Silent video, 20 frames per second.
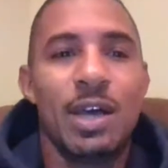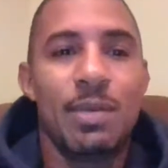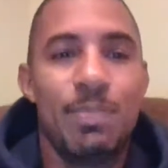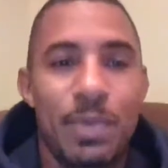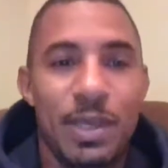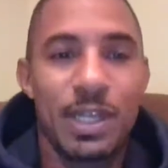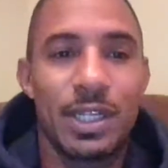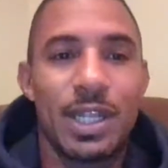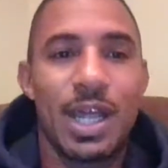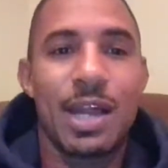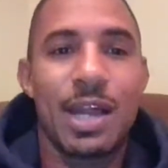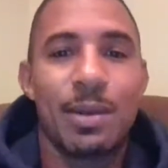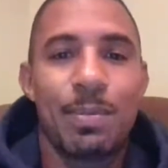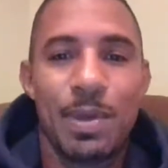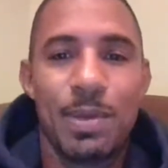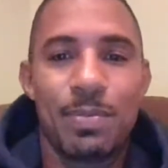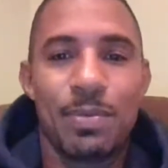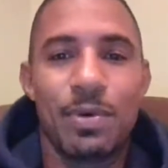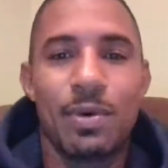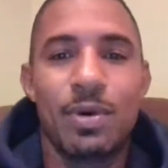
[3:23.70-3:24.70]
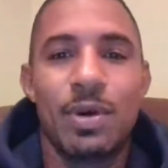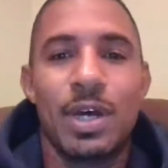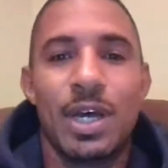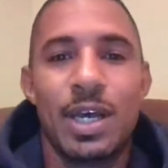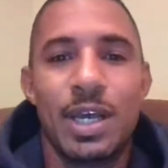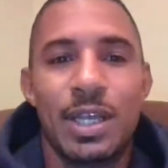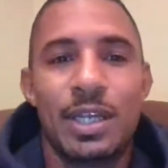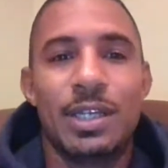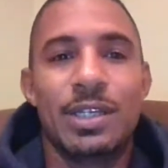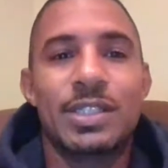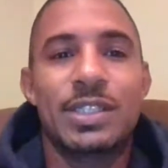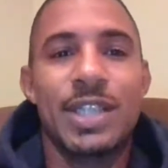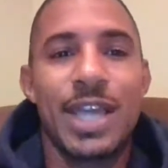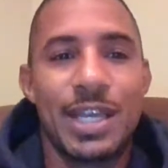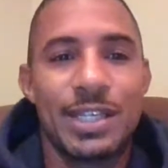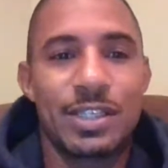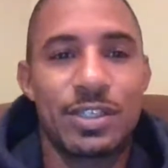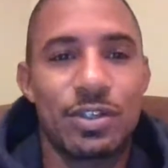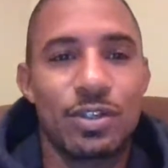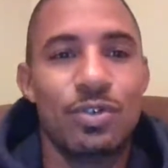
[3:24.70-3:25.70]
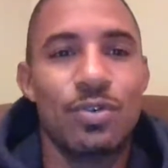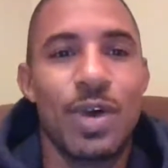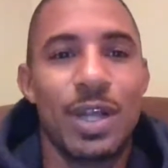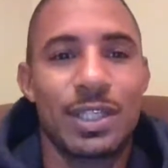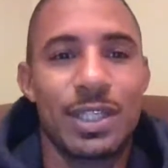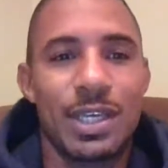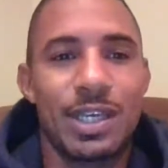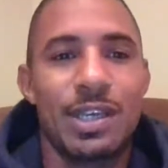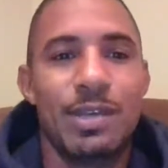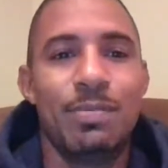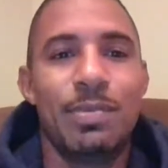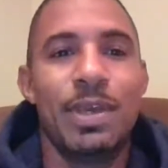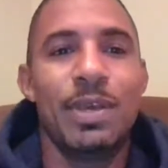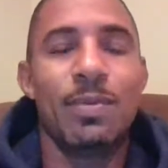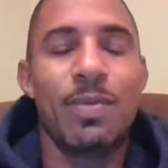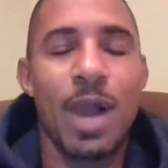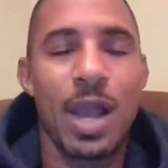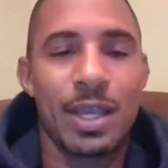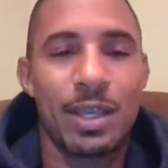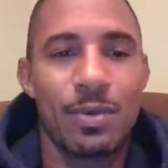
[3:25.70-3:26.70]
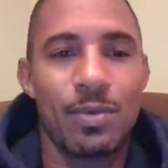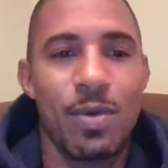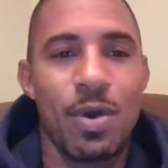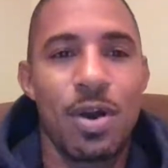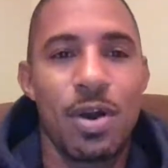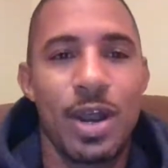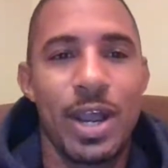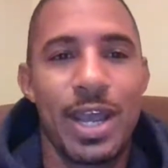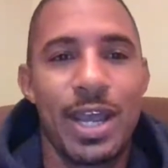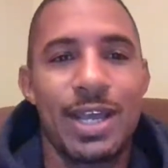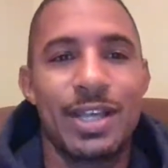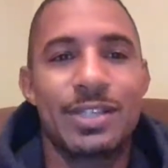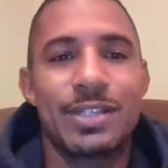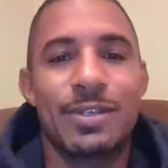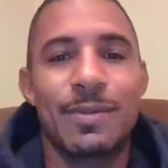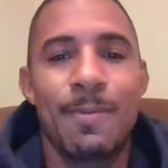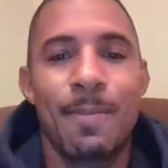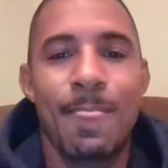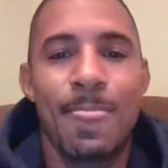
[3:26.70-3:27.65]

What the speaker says: beat a lot of people in the States too. I think he beat Rocky Juarez.